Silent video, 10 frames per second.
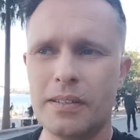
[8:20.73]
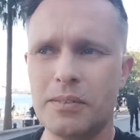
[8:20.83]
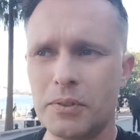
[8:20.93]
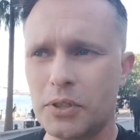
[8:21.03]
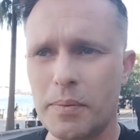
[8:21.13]

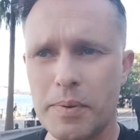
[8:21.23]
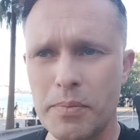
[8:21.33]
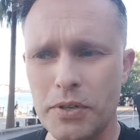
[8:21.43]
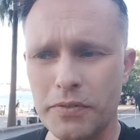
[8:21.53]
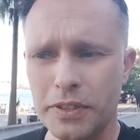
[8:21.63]
What type of
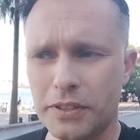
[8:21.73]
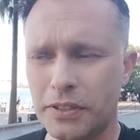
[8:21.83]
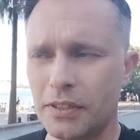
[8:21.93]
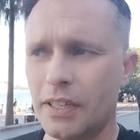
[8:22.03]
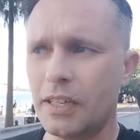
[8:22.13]
movies do
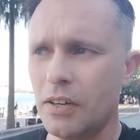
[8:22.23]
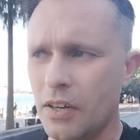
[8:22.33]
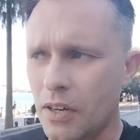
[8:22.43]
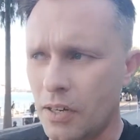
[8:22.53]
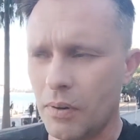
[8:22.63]
you like?
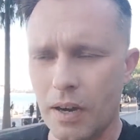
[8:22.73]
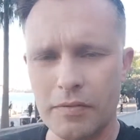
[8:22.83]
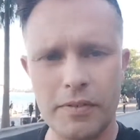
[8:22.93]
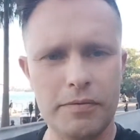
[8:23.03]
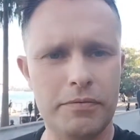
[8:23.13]

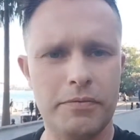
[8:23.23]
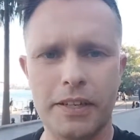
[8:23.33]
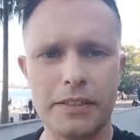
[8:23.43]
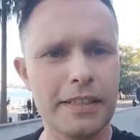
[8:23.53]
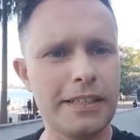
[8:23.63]
Oh,
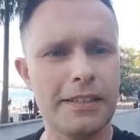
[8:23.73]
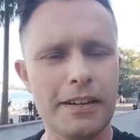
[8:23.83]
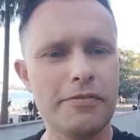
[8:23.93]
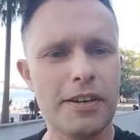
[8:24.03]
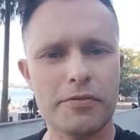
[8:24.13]
funnily
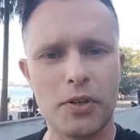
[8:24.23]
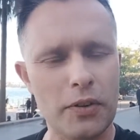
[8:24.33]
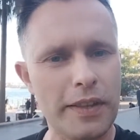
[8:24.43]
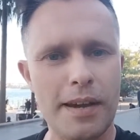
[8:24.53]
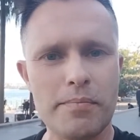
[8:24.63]
enough, I've
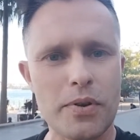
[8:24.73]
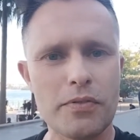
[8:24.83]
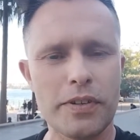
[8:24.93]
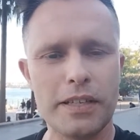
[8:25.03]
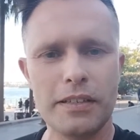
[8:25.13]
got that
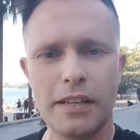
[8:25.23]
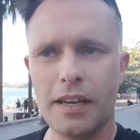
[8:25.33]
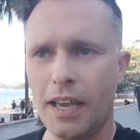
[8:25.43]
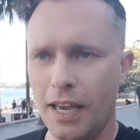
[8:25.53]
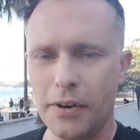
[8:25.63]
movie
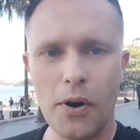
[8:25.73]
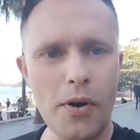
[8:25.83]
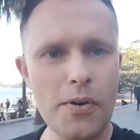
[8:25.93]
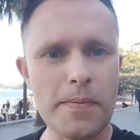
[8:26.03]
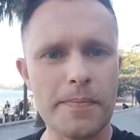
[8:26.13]
at
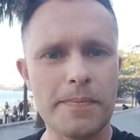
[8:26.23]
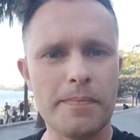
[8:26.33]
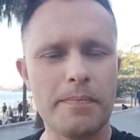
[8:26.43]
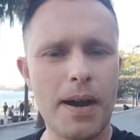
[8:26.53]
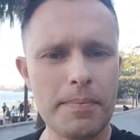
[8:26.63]
home,
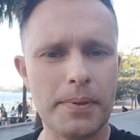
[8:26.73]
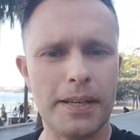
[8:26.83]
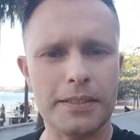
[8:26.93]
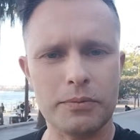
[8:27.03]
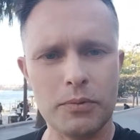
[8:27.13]
my
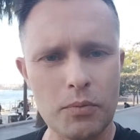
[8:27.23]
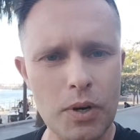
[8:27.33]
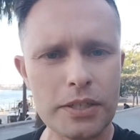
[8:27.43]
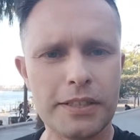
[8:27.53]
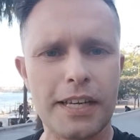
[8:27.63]
place. We'll
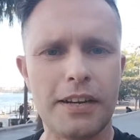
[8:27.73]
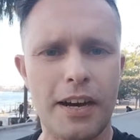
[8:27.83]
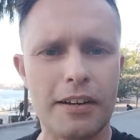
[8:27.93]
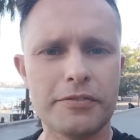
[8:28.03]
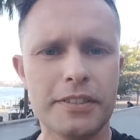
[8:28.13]
watch that
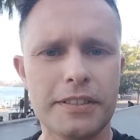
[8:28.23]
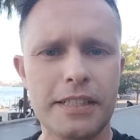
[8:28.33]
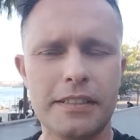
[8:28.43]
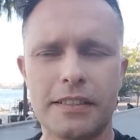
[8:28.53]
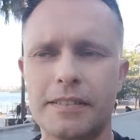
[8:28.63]
after
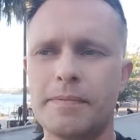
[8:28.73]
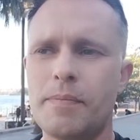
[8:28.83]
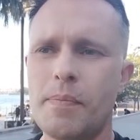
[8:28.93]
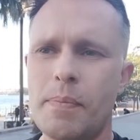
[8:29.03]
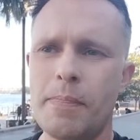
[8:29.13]
dinner.
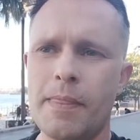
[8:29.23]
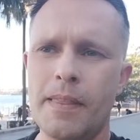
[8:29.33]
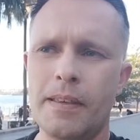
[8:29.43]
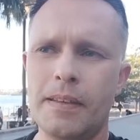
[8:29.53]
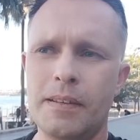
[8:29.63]

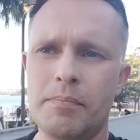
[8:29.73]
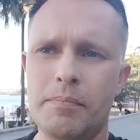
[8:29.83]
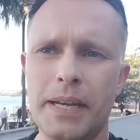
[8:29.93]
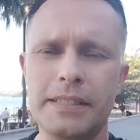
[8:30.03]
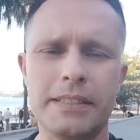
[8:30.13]

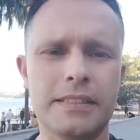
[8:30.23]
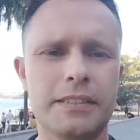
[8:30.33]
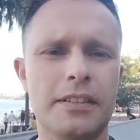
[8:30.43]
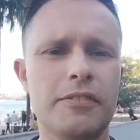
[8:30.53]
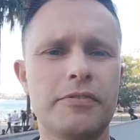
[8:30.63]
Basic
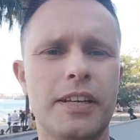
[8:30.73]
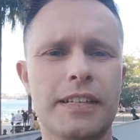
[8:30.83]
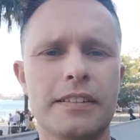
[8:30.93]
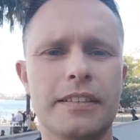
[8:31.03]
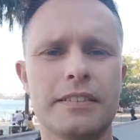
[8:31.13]
stuff
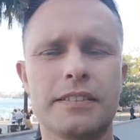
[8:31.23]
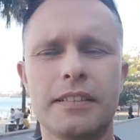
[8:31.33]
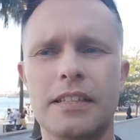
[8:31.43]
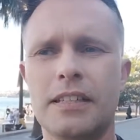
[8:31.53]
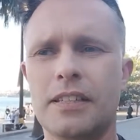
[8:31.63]
like this.
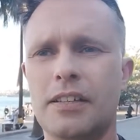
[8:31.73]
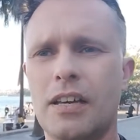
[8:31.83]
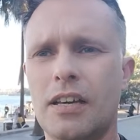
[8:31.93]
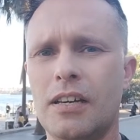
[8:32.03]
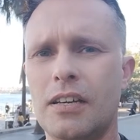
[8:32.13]

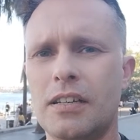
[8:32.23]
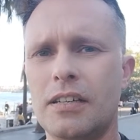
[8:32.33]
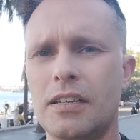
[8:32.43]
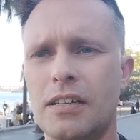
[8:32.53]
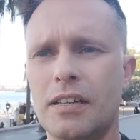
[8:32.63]

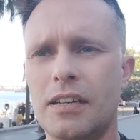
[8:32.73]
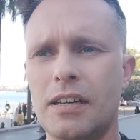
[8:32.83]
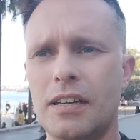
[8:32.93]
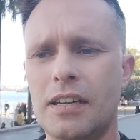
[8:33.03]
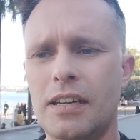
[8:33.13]

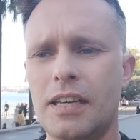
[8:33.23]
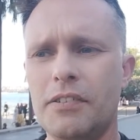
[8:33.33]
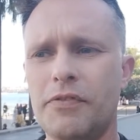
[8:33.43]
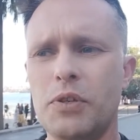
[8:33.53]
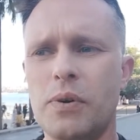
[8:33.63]

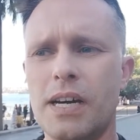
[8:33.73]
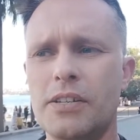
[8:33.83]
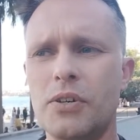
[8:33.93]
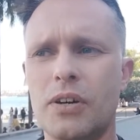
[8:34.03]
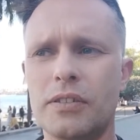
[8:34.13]
If you are
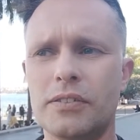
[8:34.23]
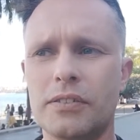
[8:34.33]
not